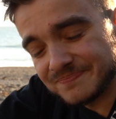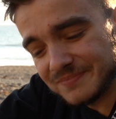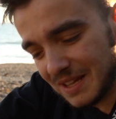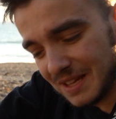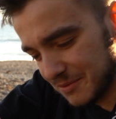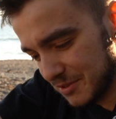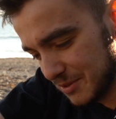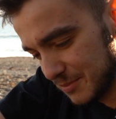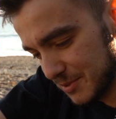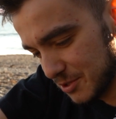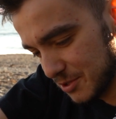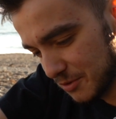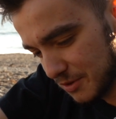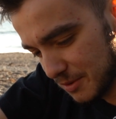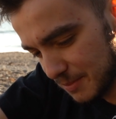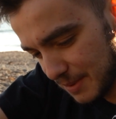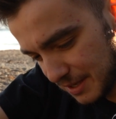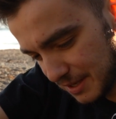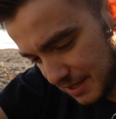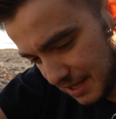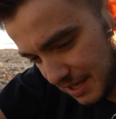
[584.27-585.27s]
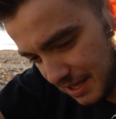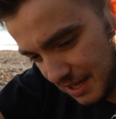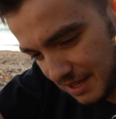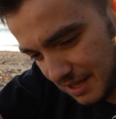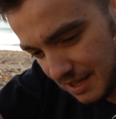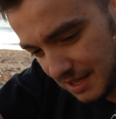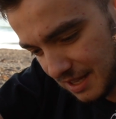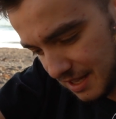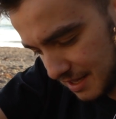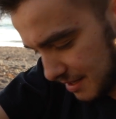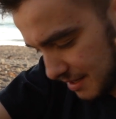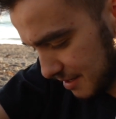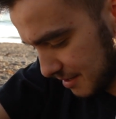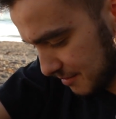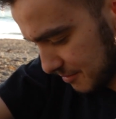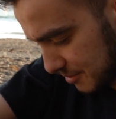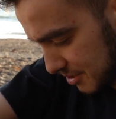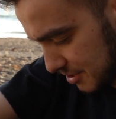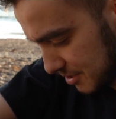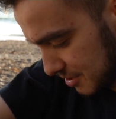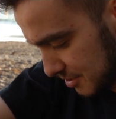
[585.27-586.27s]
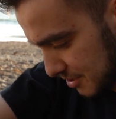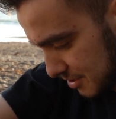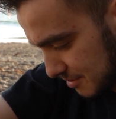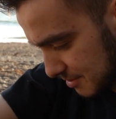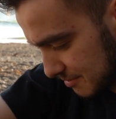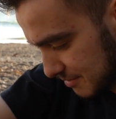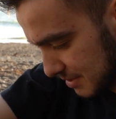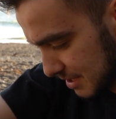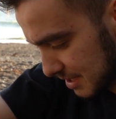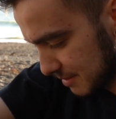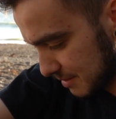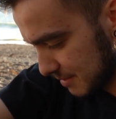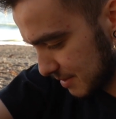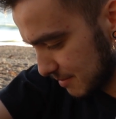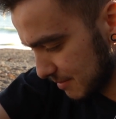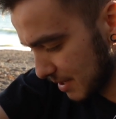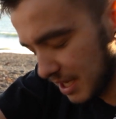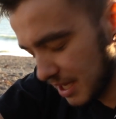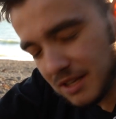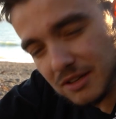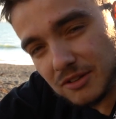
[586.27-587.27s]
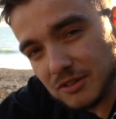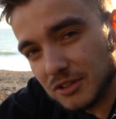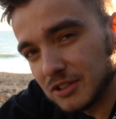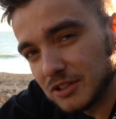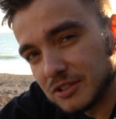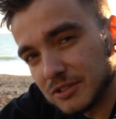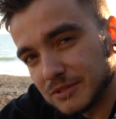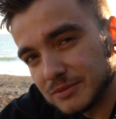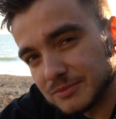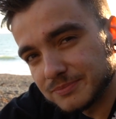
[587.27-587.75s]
I'm going to be talking about it, and then I'm going to just make it look good.